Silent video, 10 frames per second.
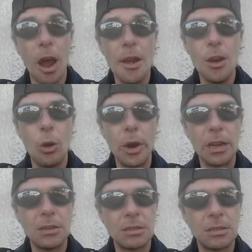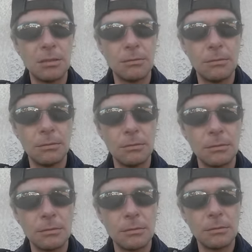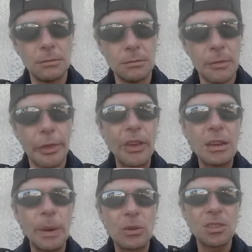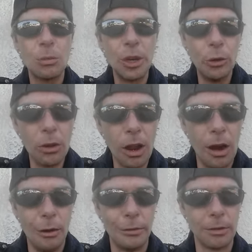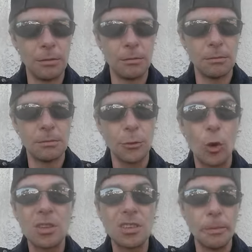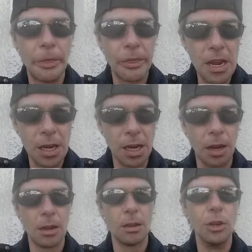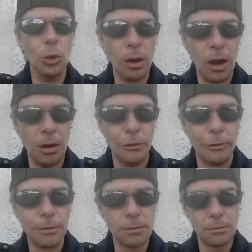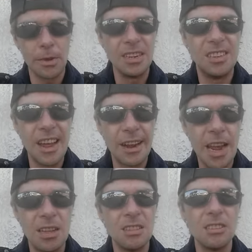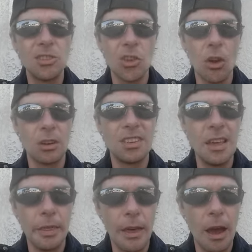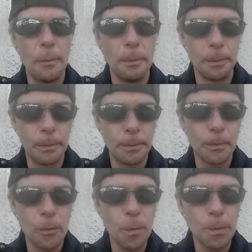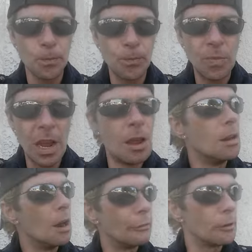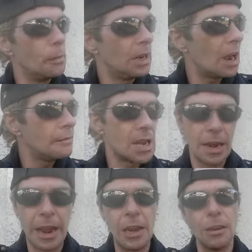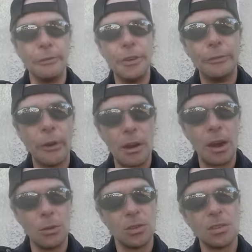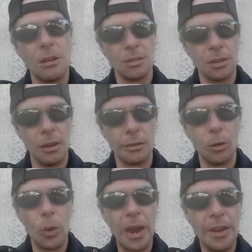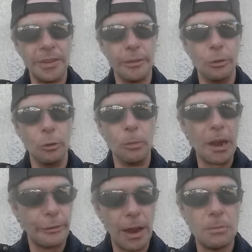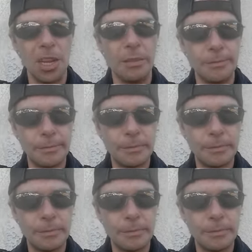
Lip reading: I know it is. Think about someone you love or something you love and dedicate this song to them. Now for me, I've dedicated a few Firehouse songs along the way to my family.